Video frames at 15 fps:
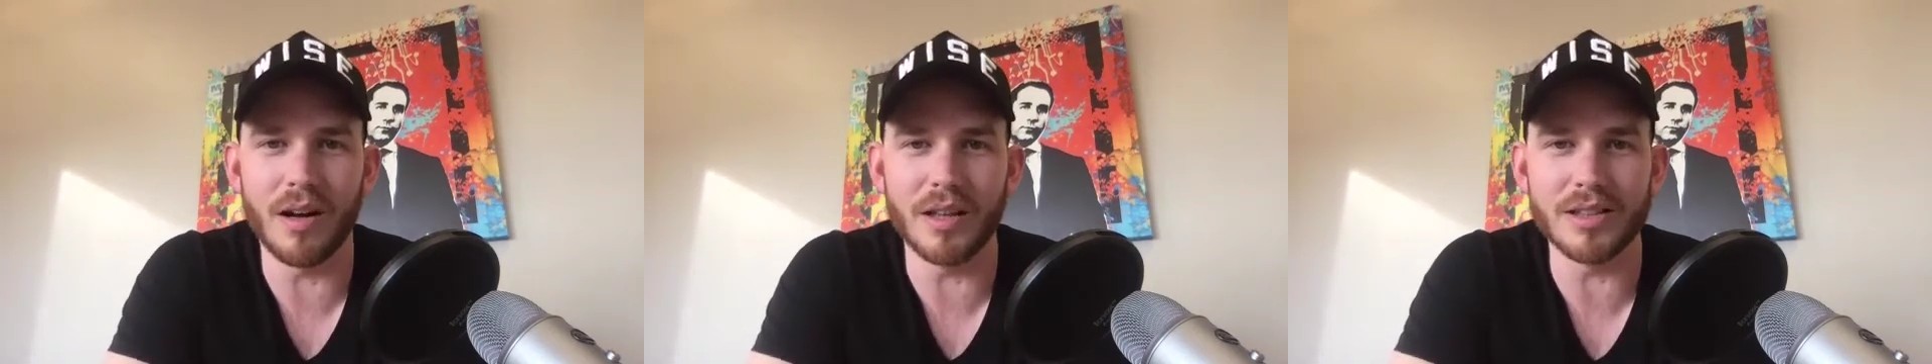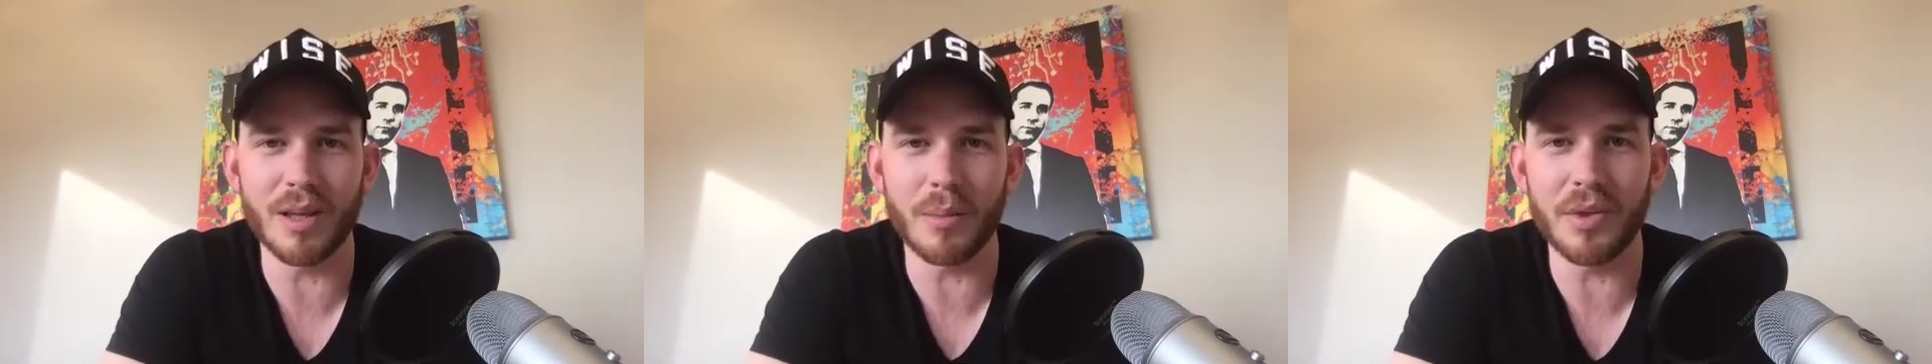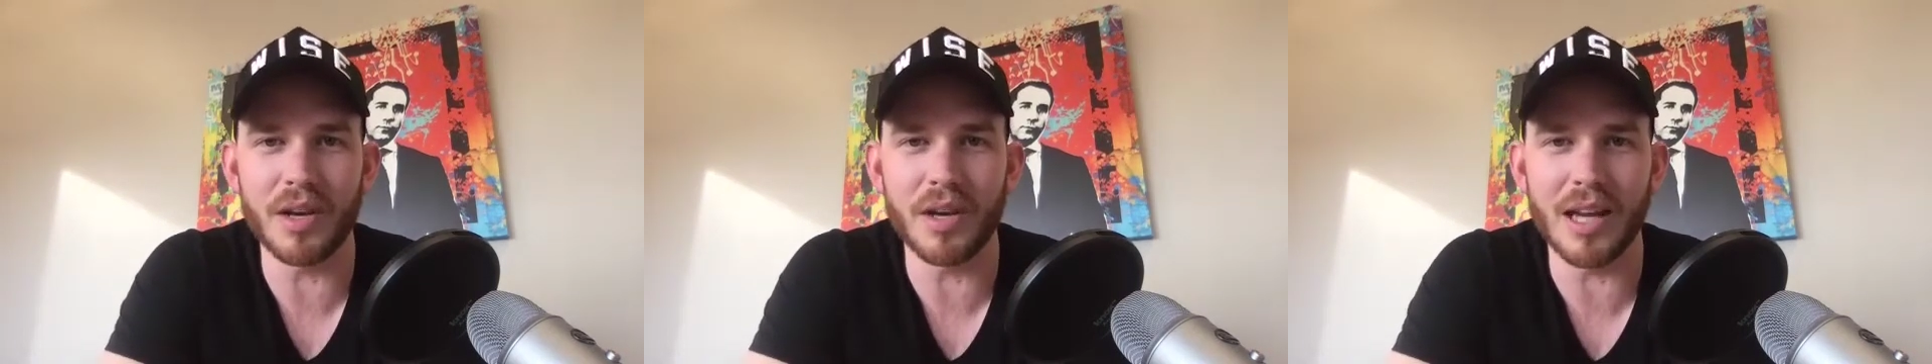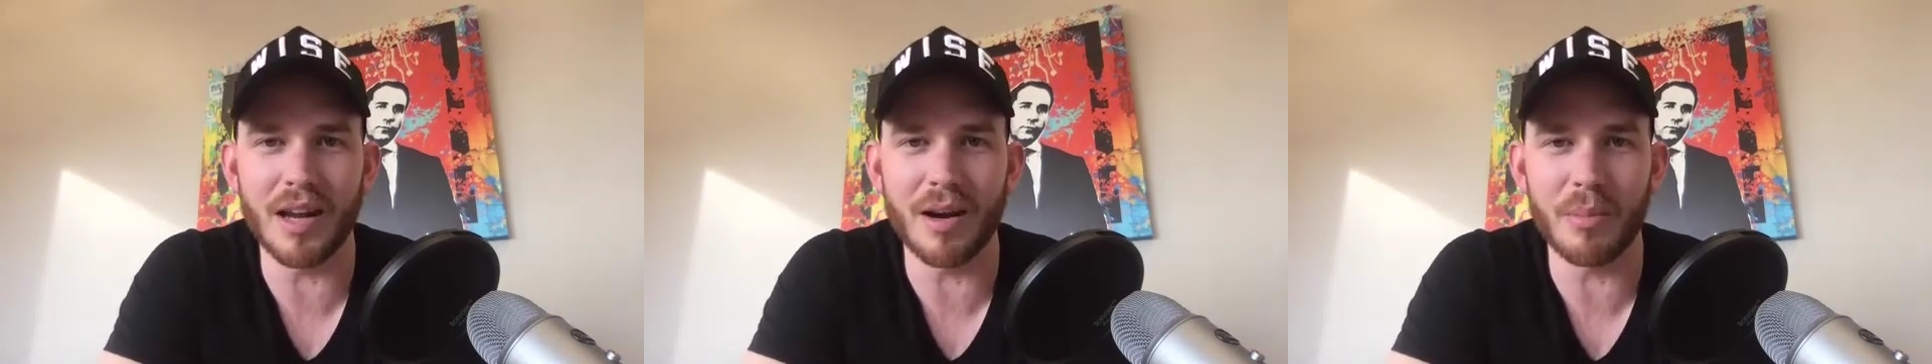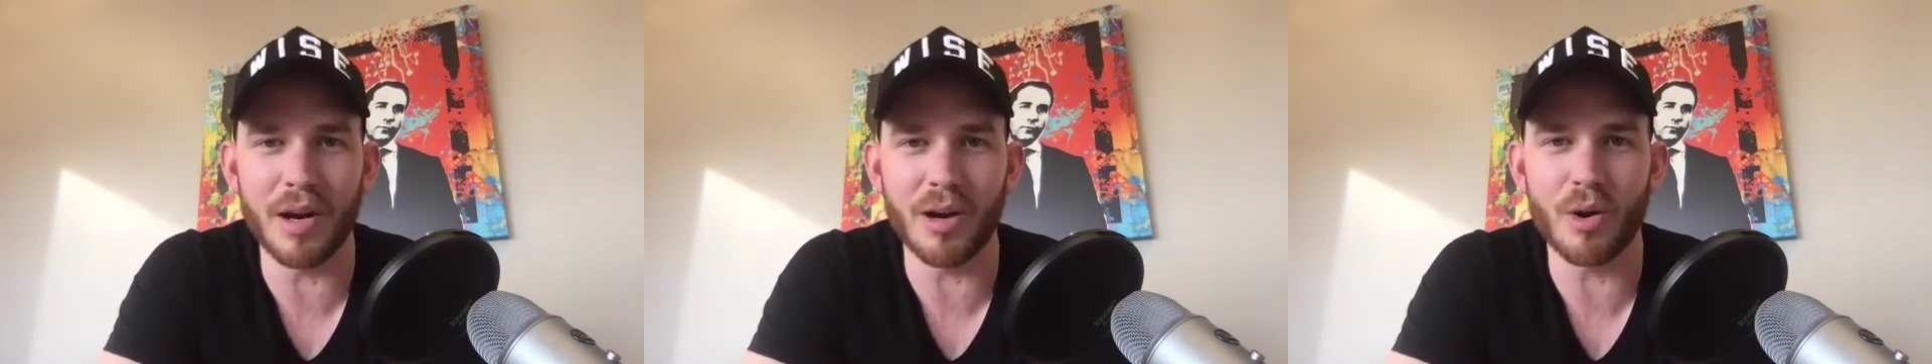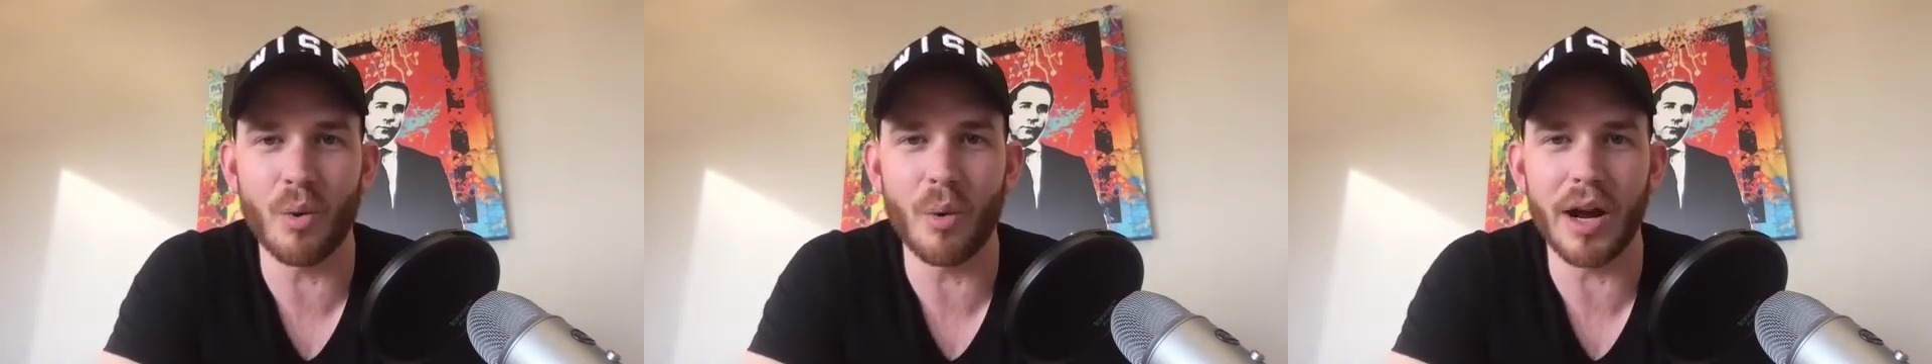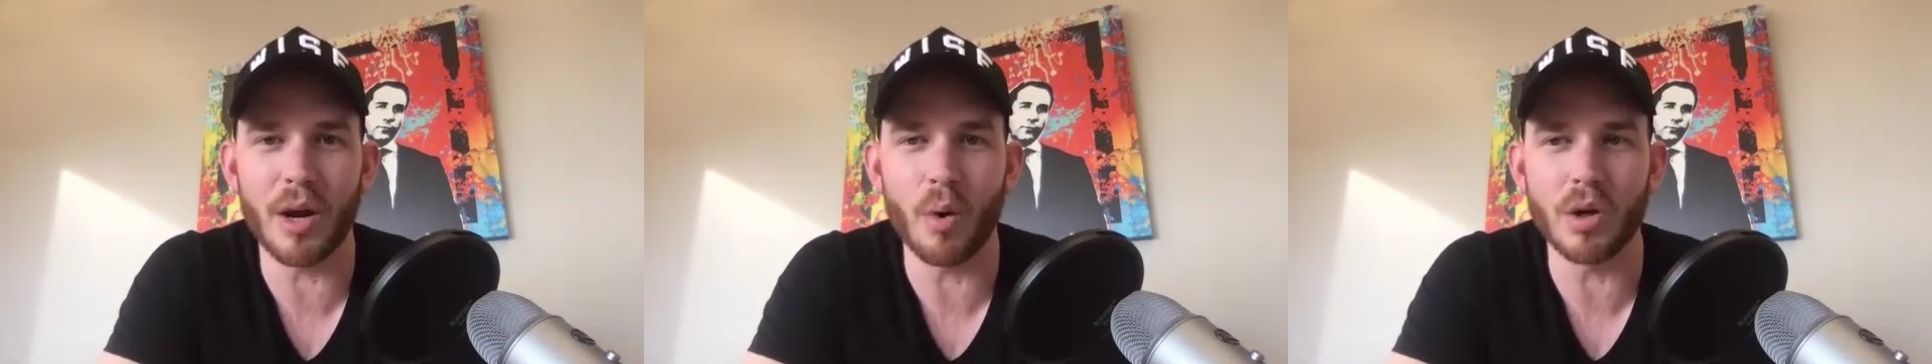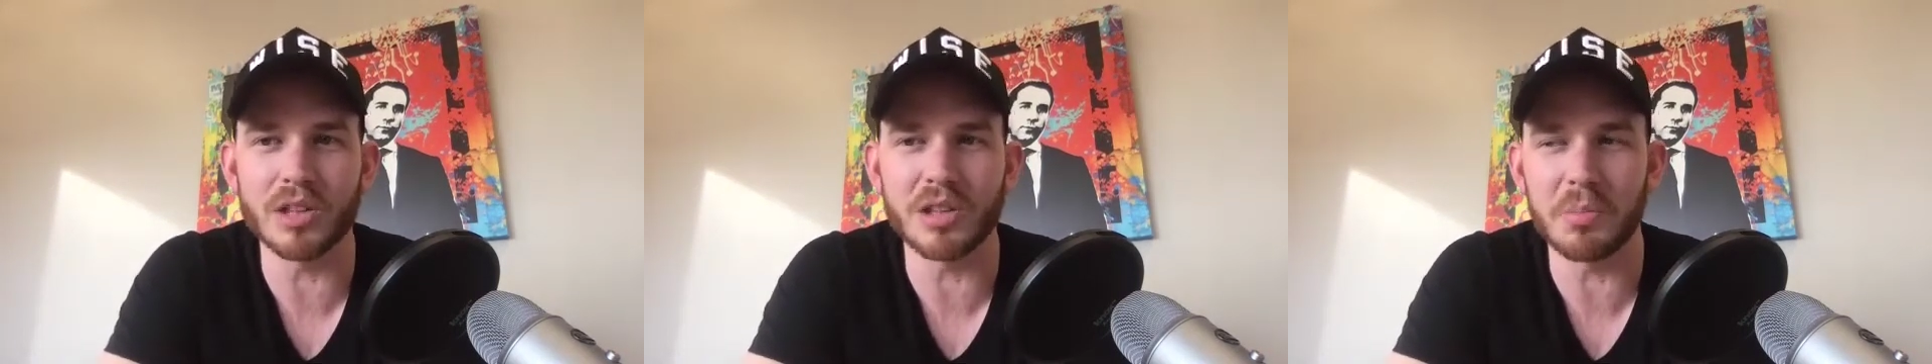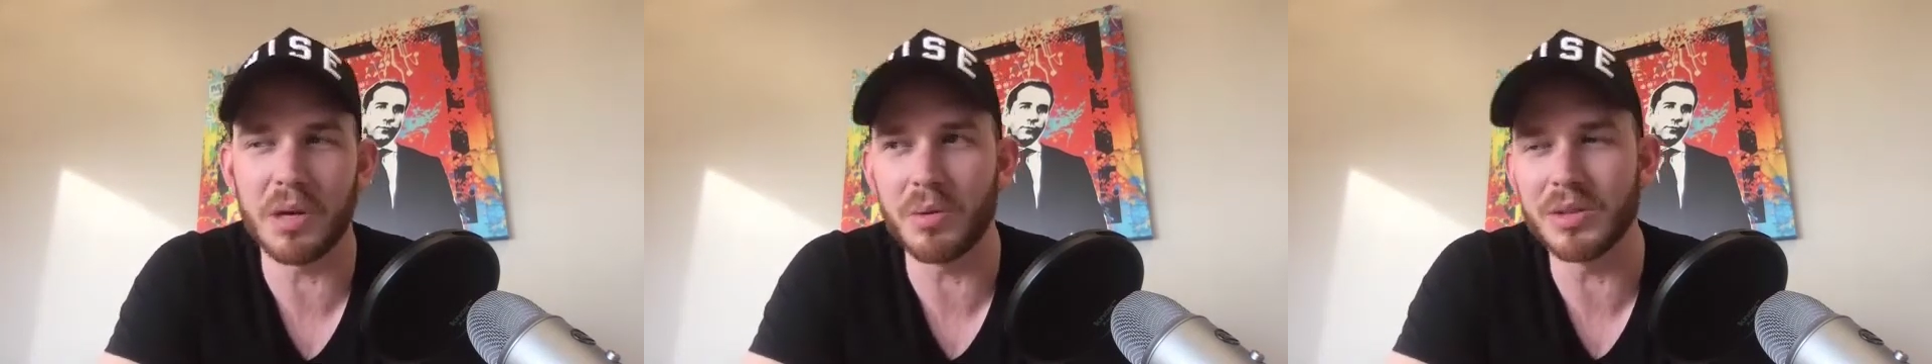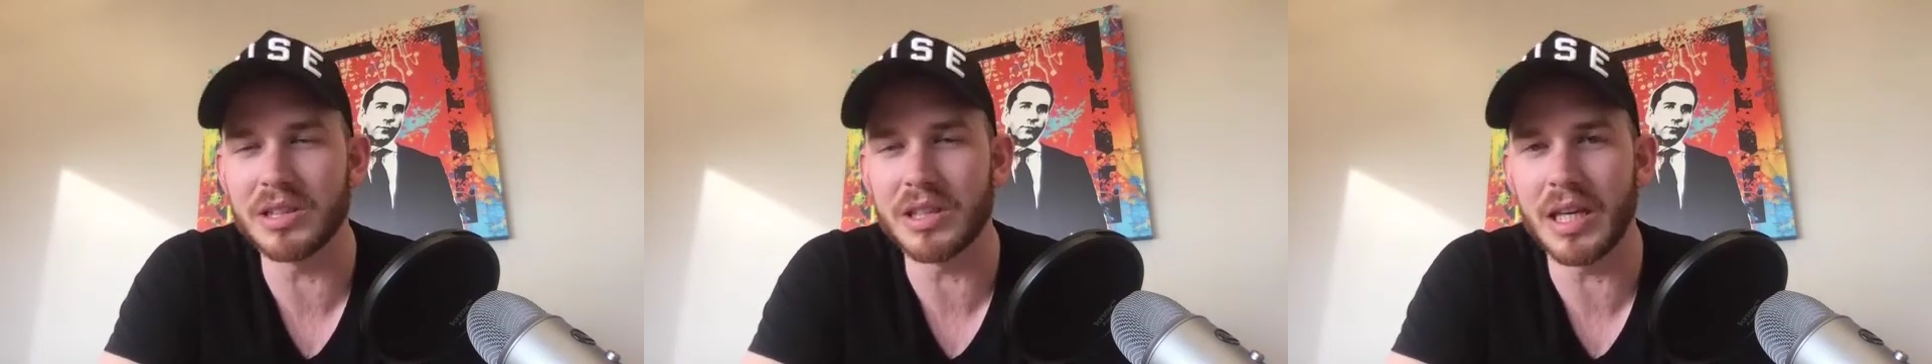something to get them there quick, or somebody
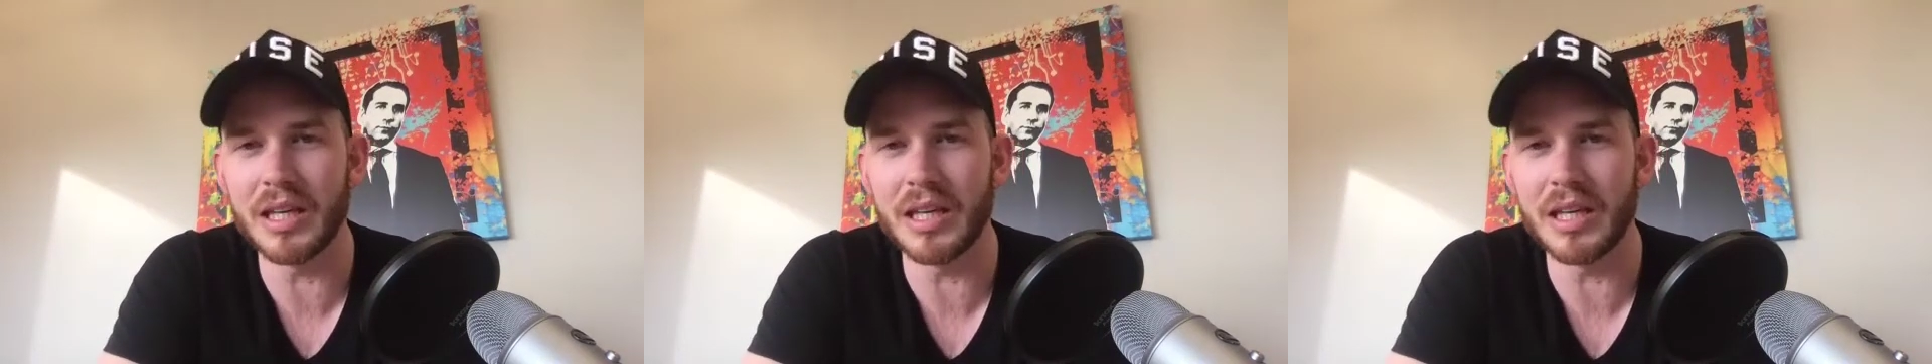that was